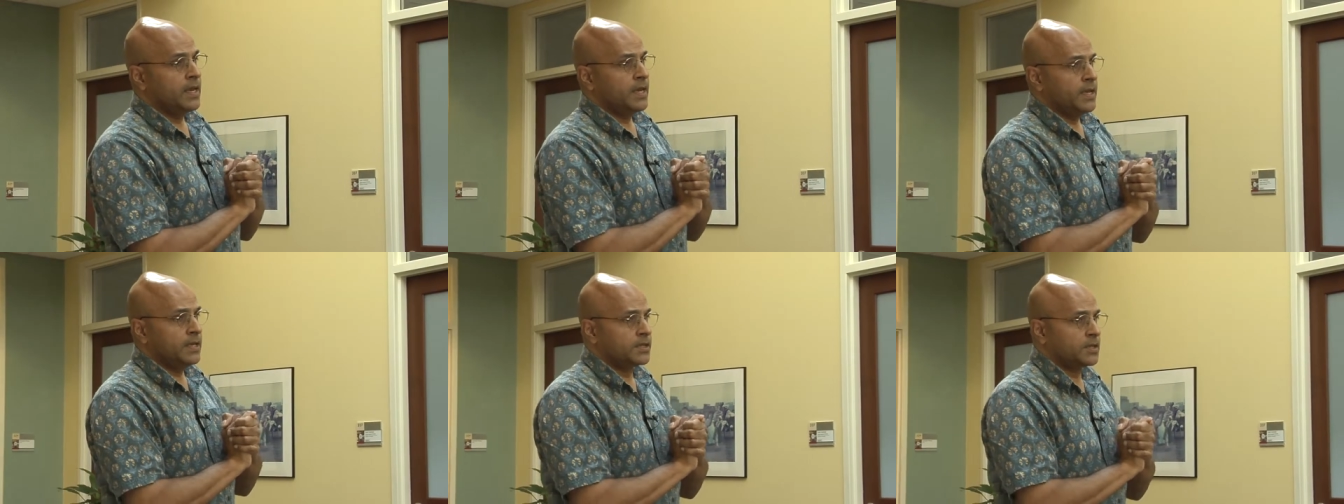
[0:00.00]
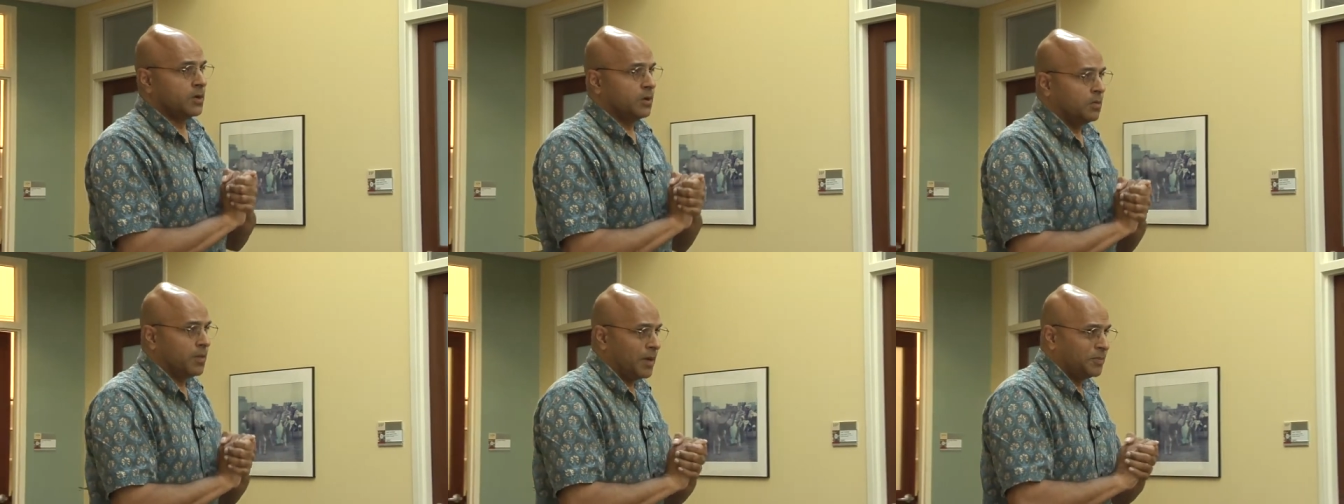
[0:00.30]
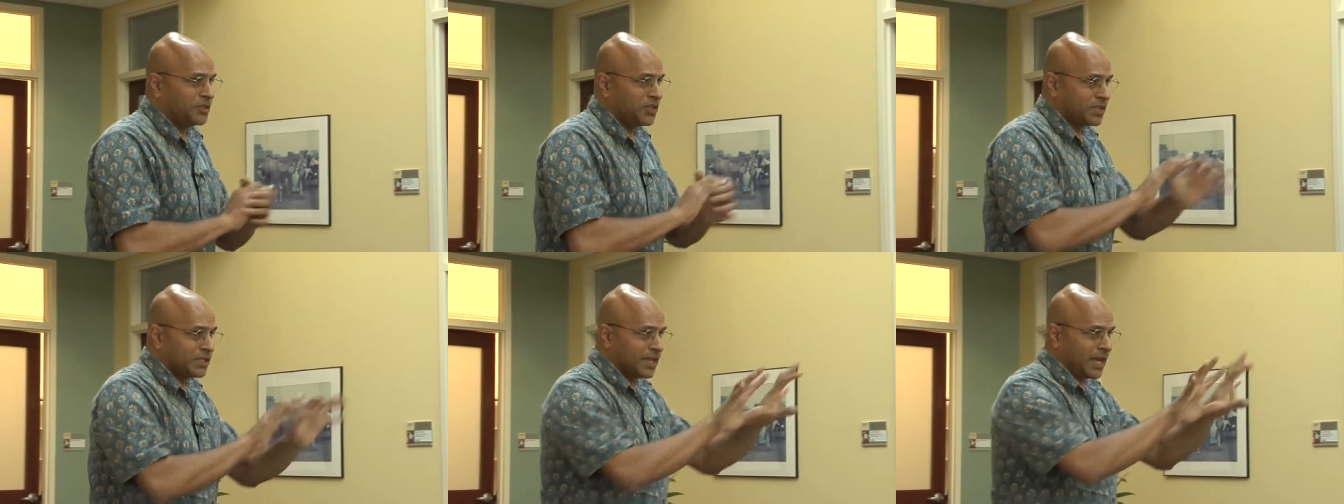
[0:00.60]
So
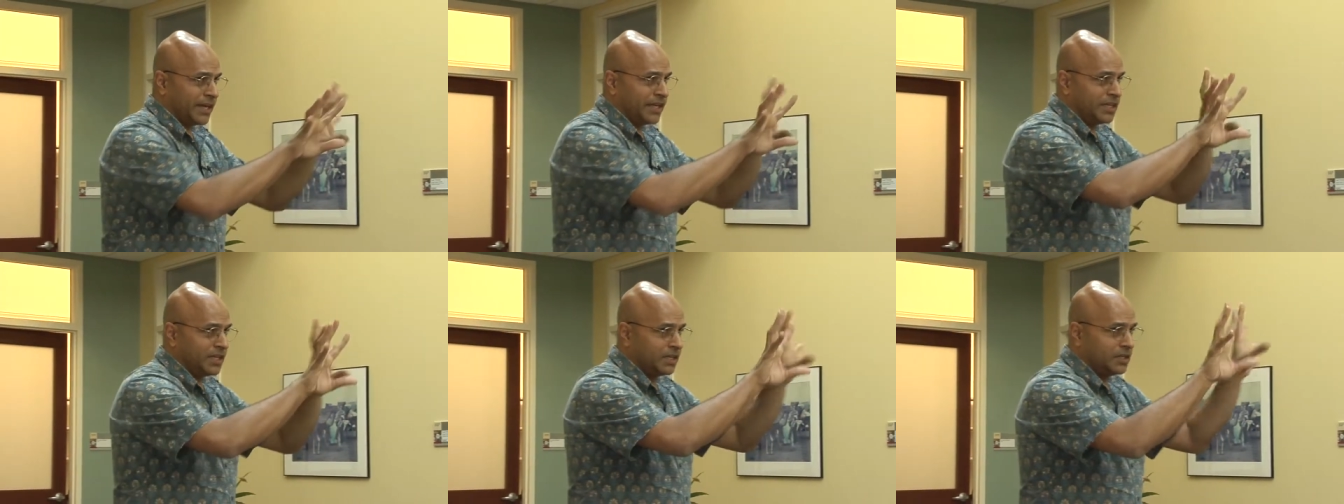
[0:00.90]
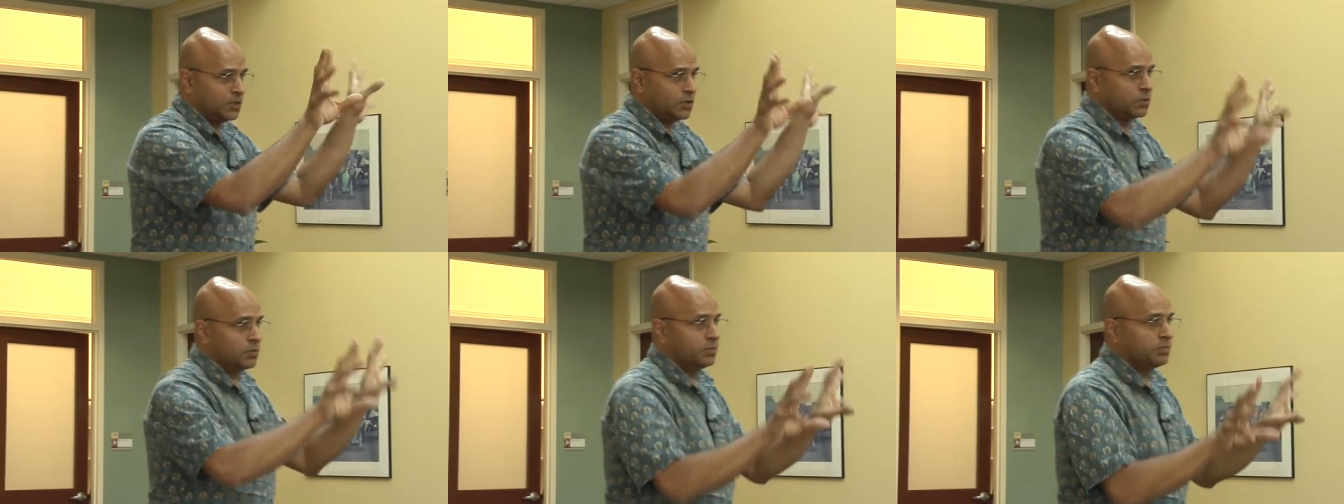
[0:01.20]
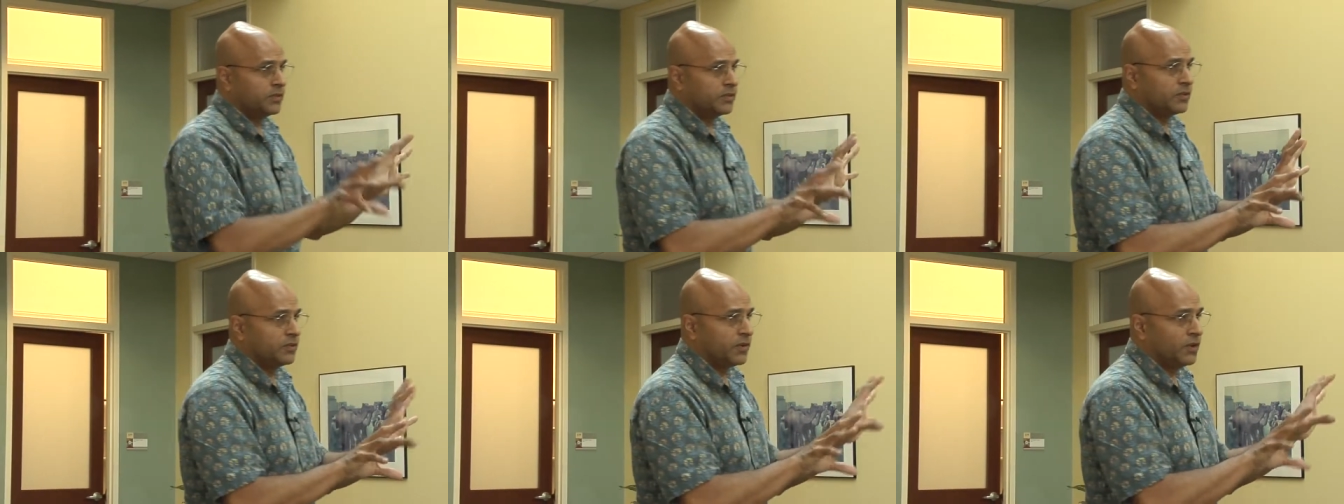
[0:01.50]
I'm just citing
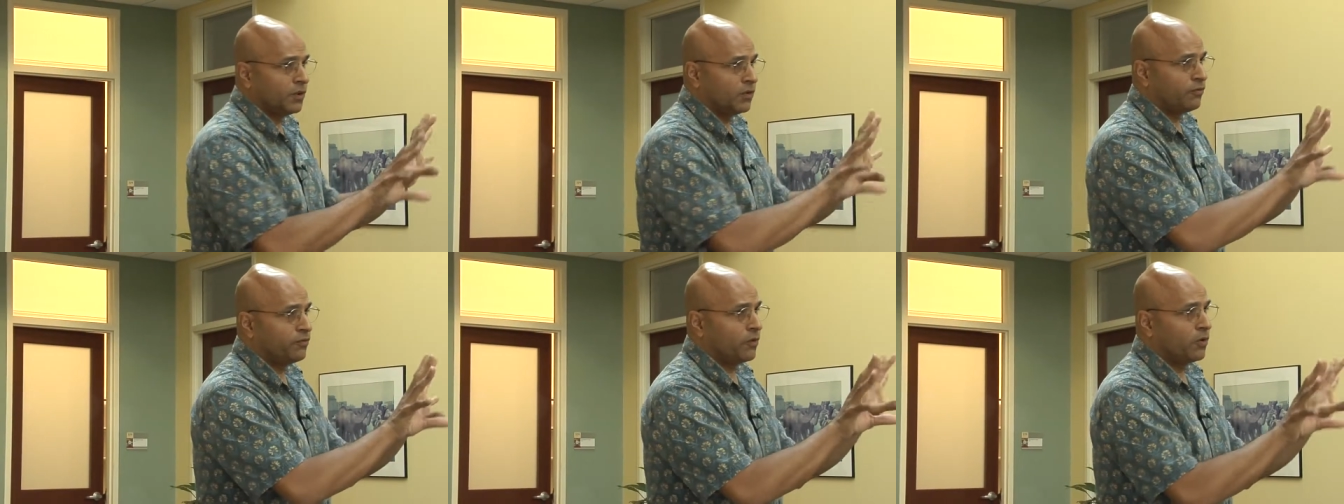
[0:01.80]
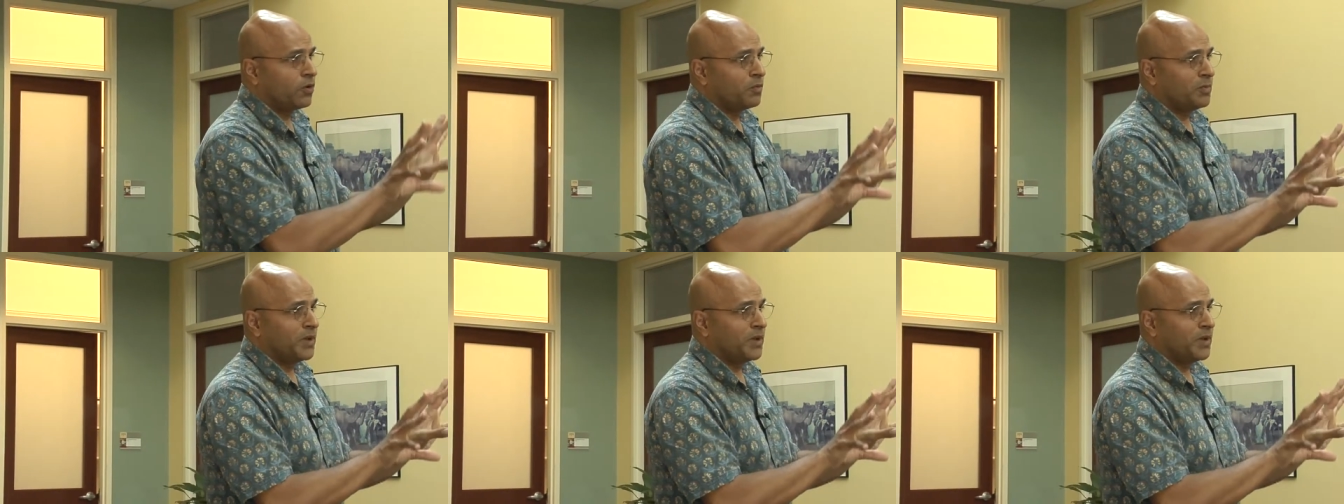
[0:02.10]
you three or four